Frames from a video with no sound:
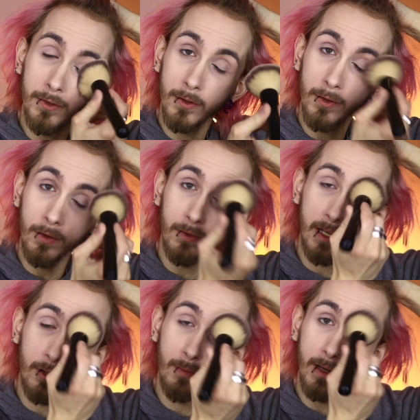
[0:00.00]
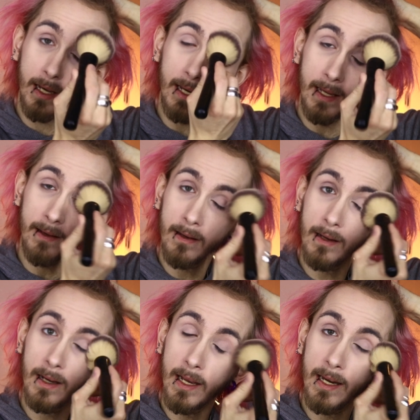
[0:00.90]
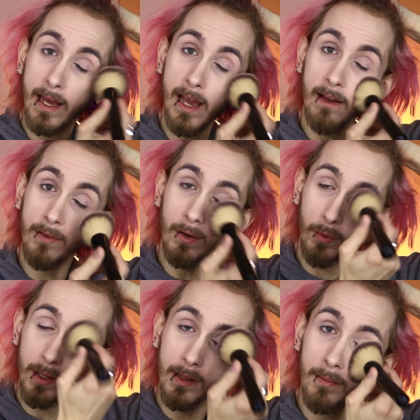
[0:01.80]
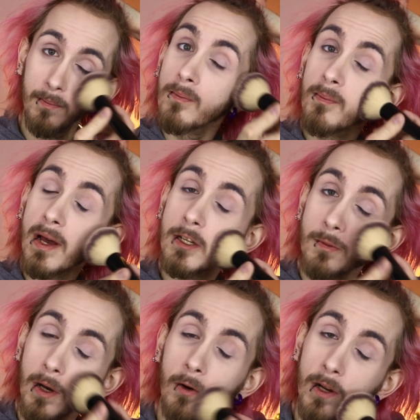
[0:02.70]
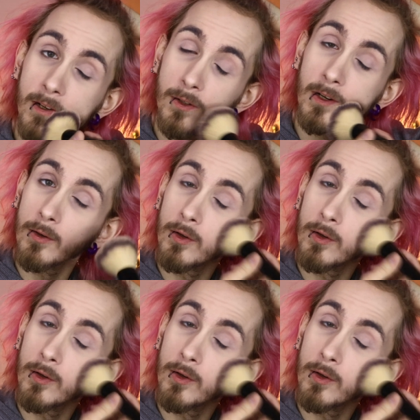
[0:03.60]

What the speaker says: So you don't need to be really heavy with the base products, you know.